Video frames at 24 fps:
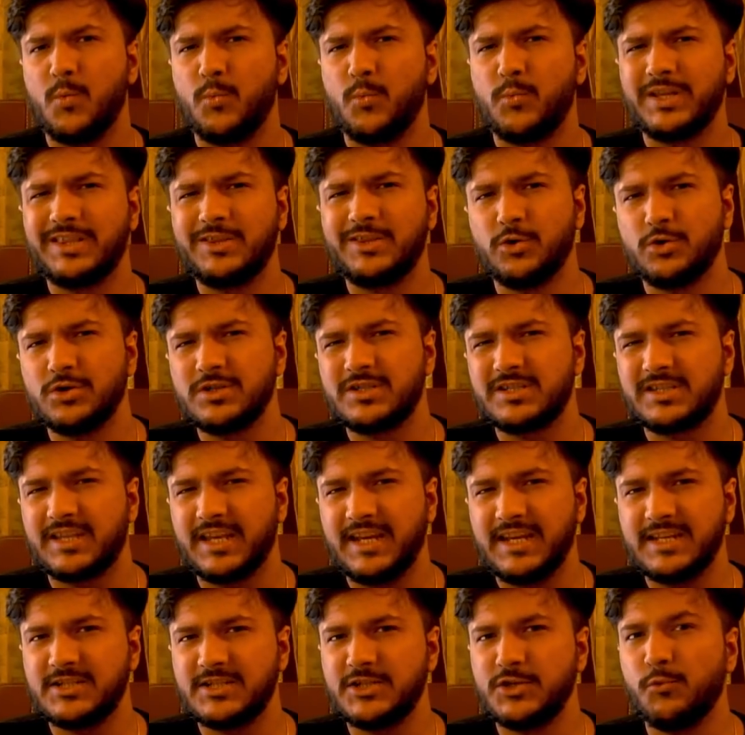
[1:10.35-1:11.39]
With those
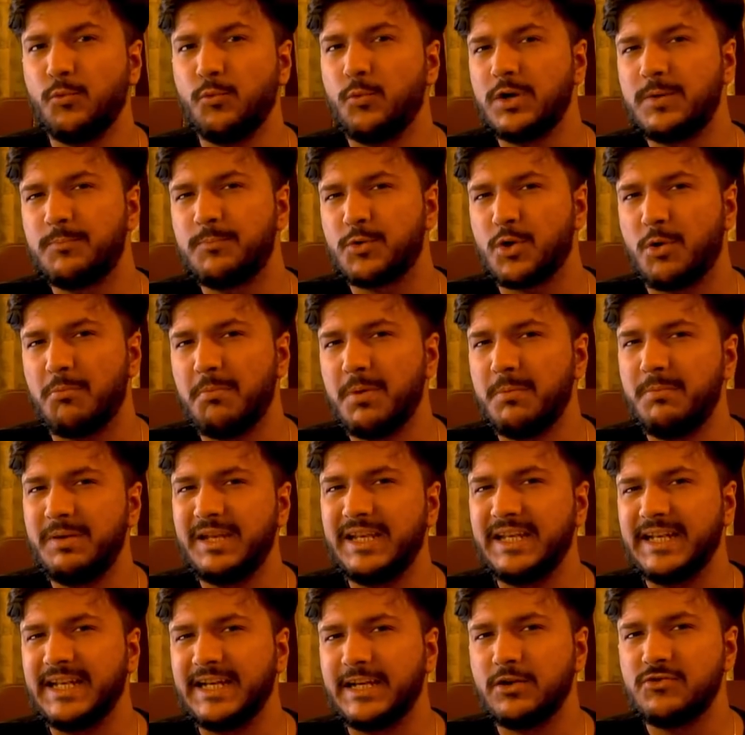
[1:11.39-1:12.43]
things, you would probably
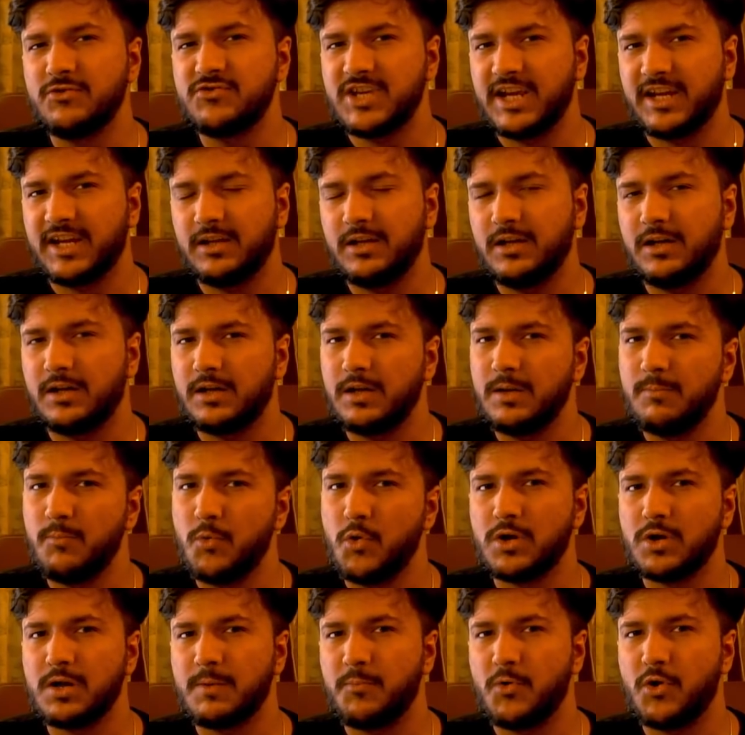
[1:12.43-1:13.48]
need to check a little
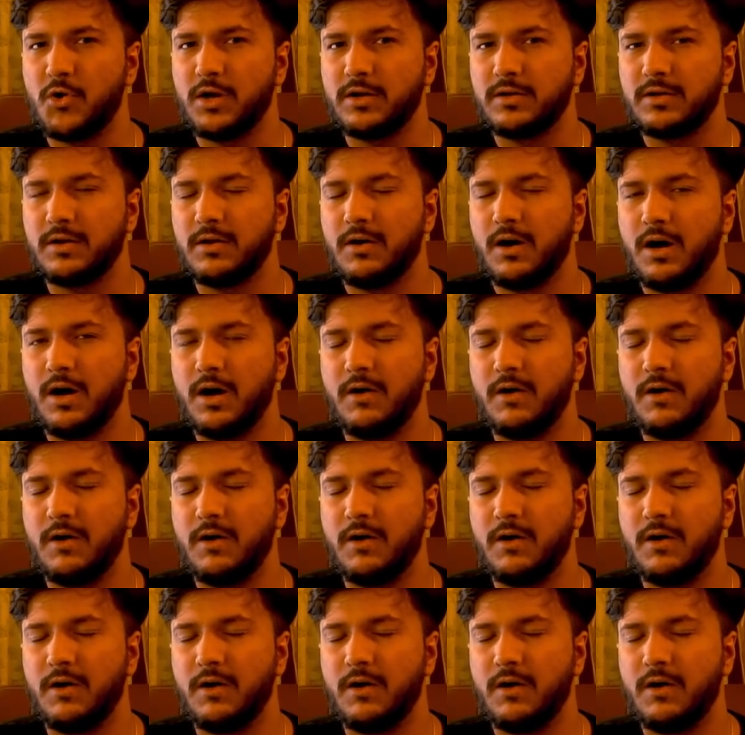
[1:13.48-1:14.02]
more upon